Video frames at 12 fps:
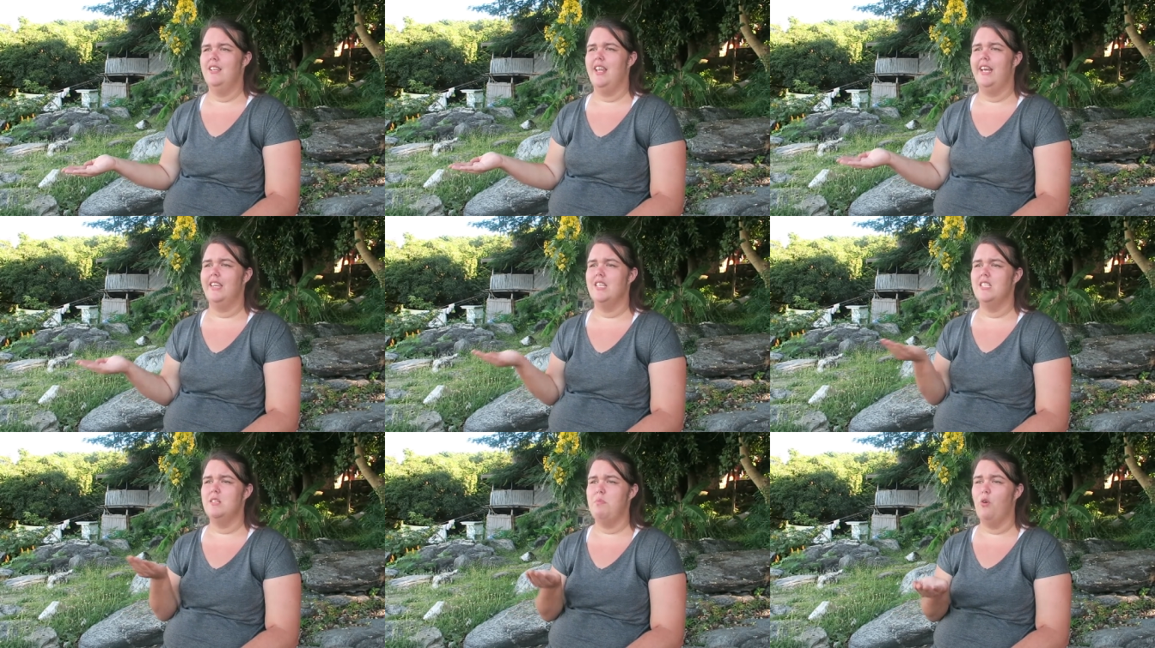like the
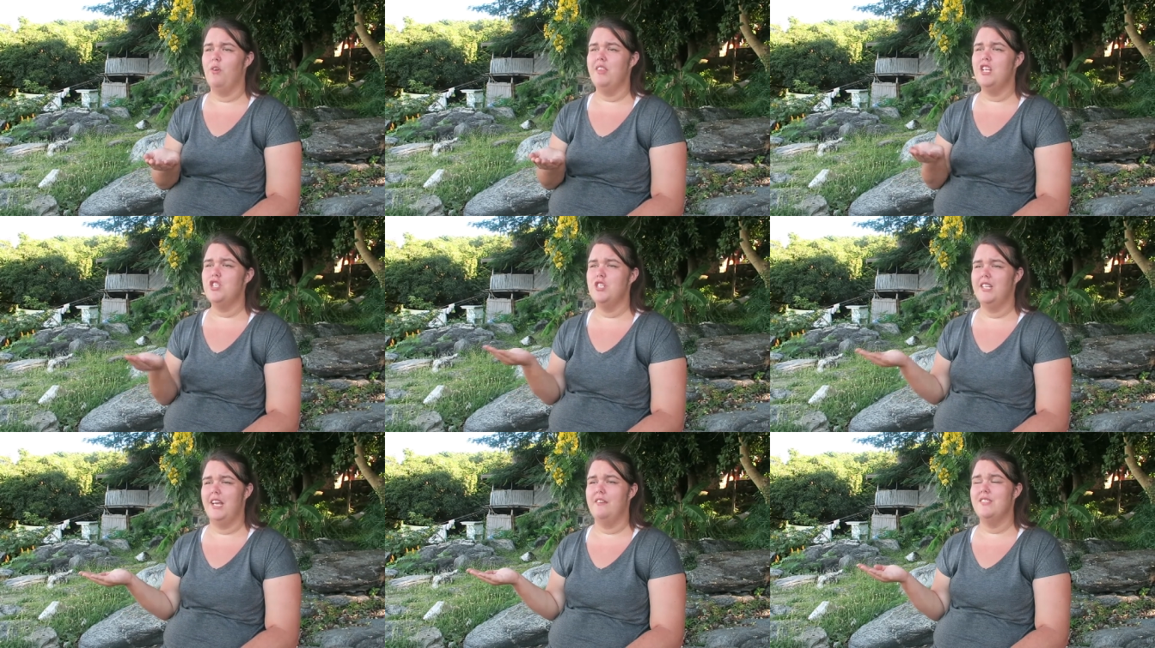support that
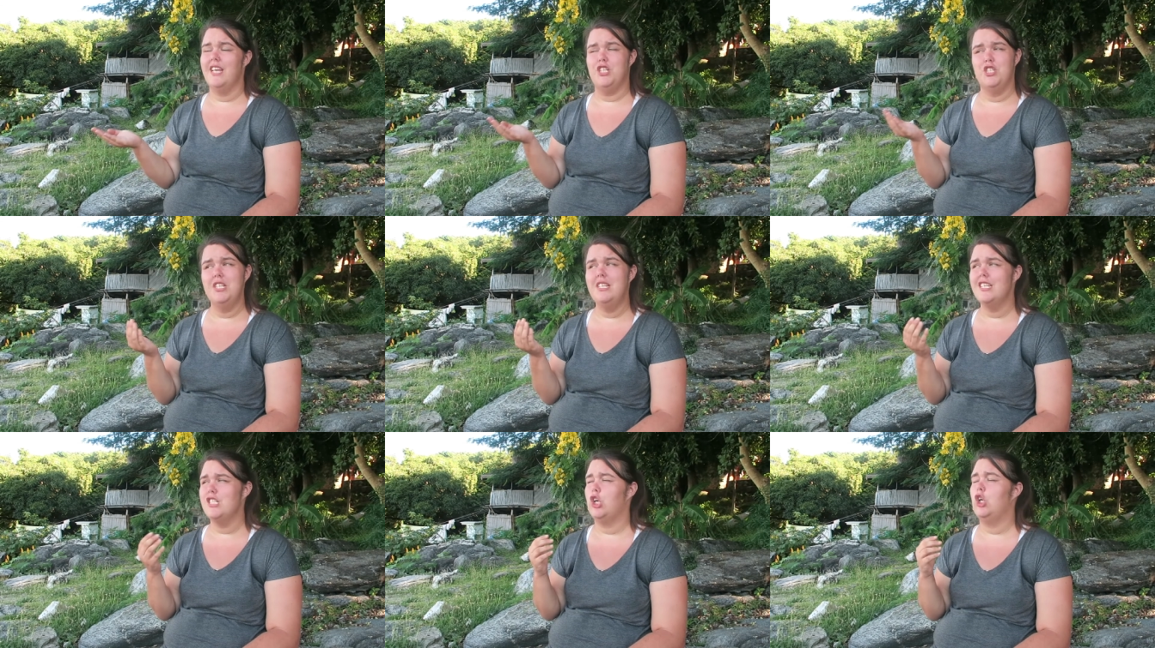she gives like she
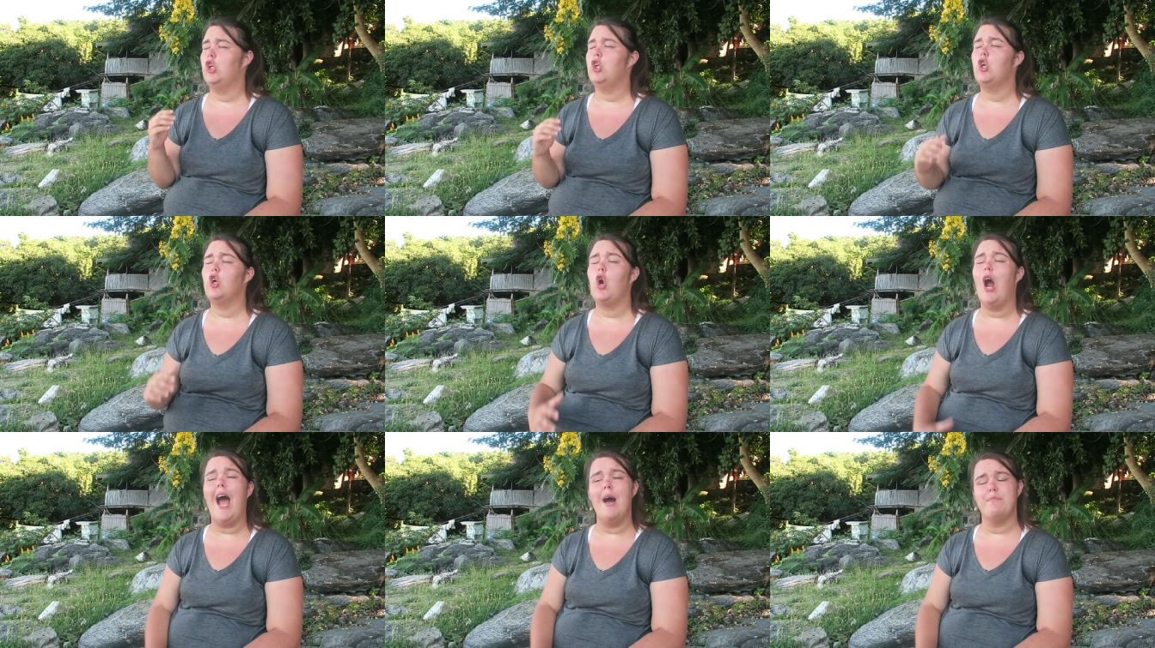does a
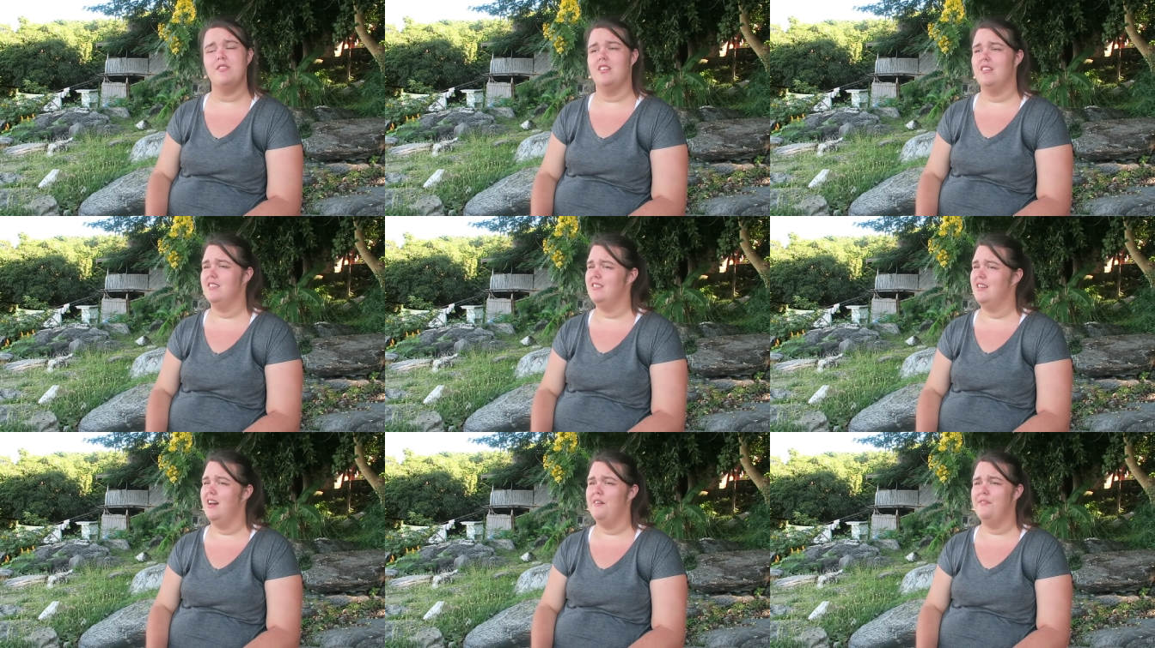crap ton of
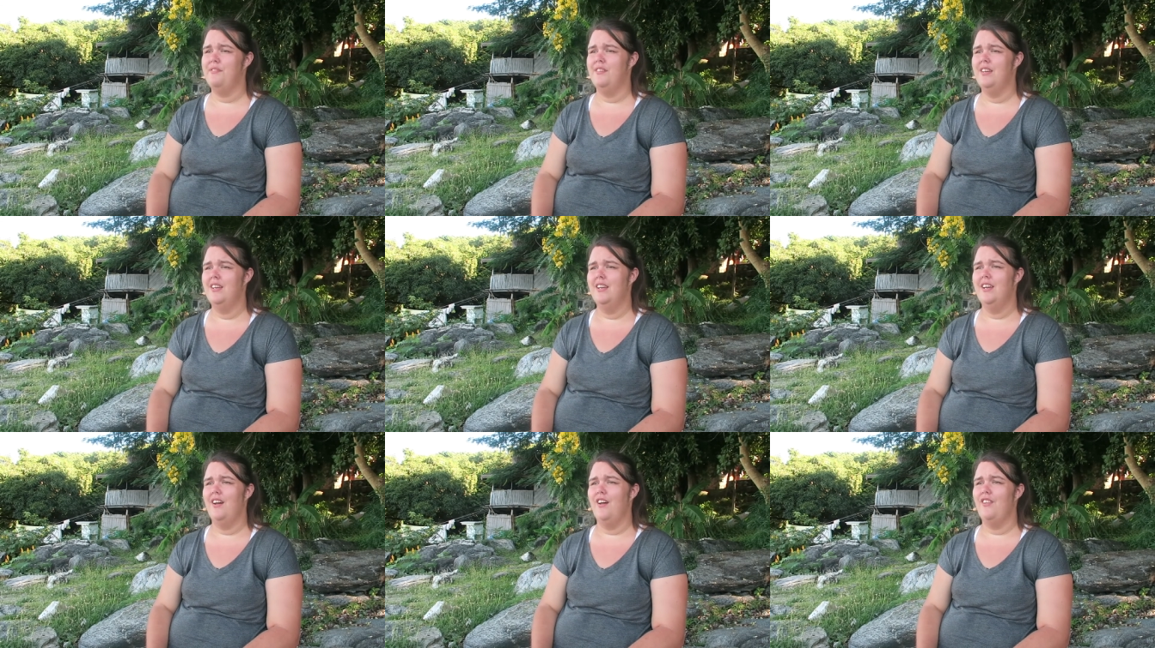stuff
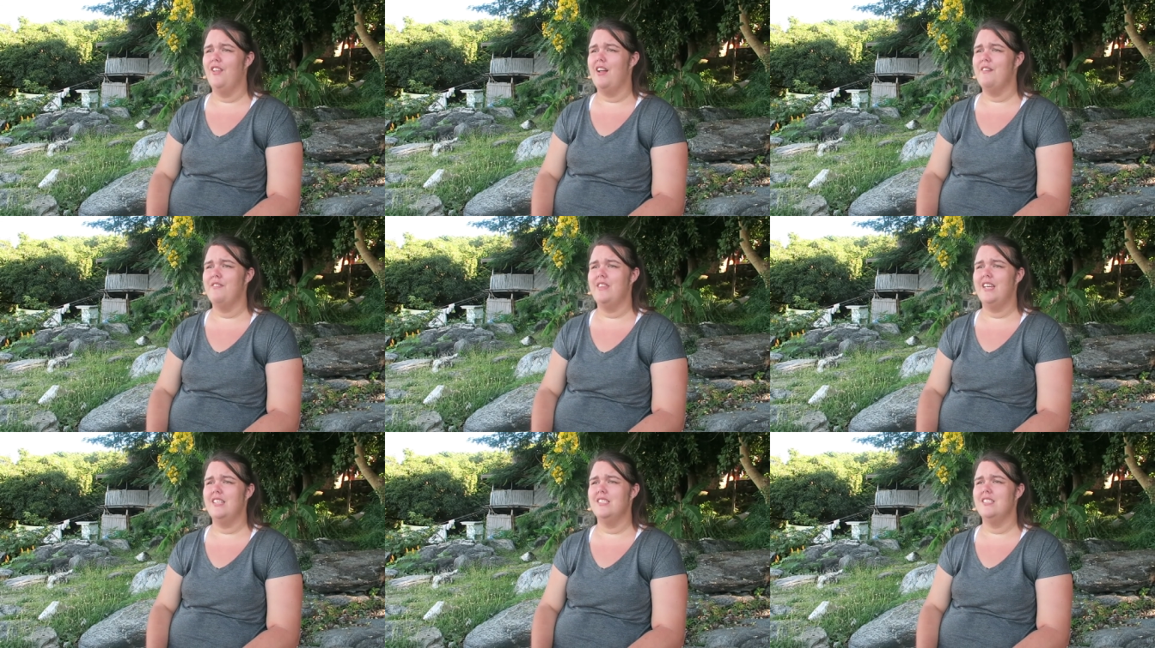a lot of
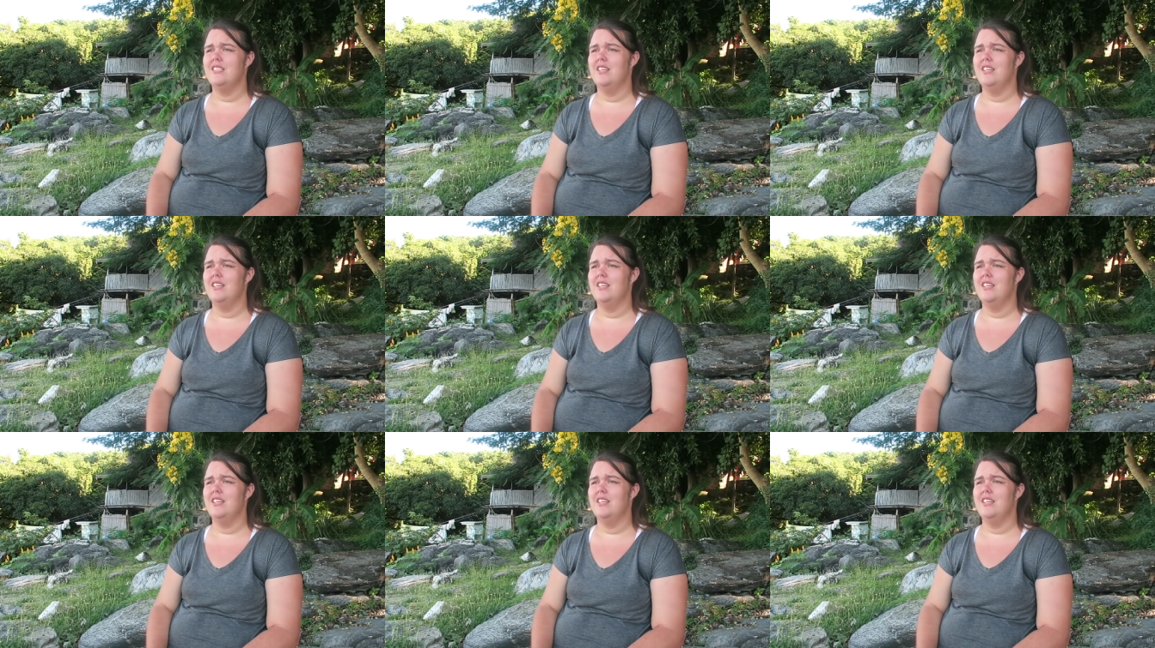things